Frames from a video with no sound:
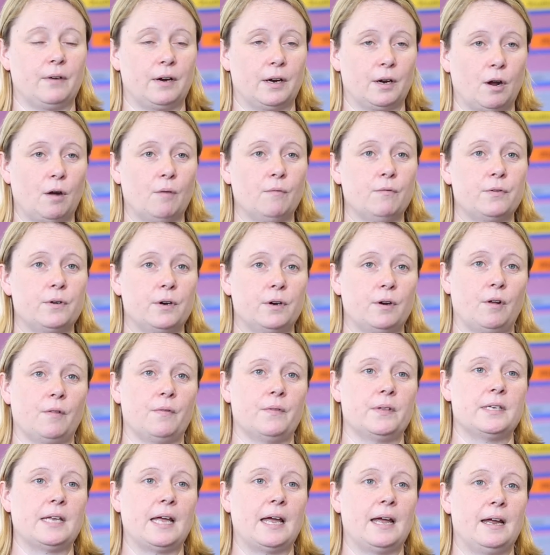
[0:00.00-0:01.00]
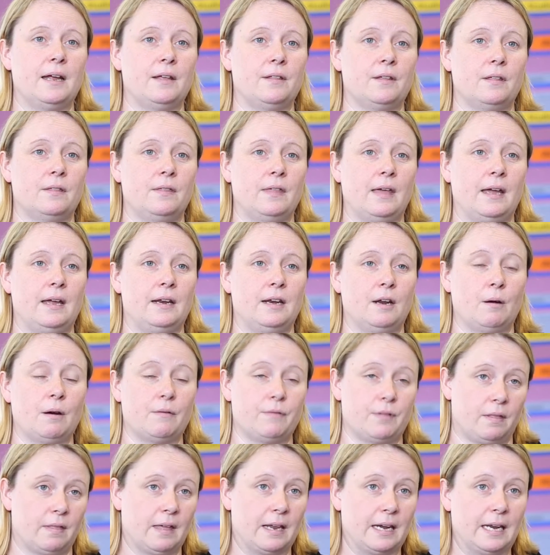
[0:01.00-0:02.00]
very confident on the day that they know
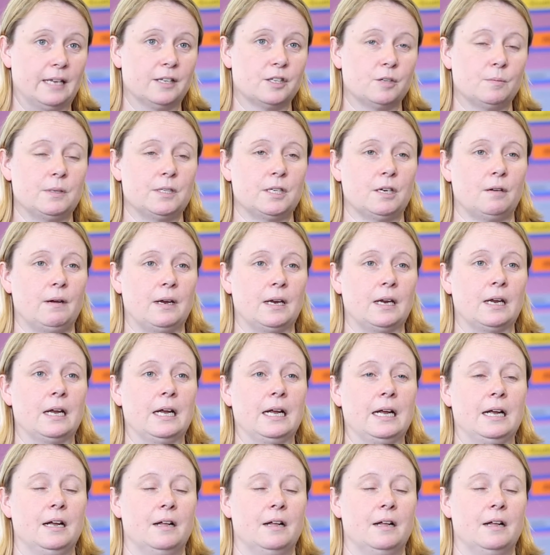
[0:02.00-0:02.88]
everything they need to be doing.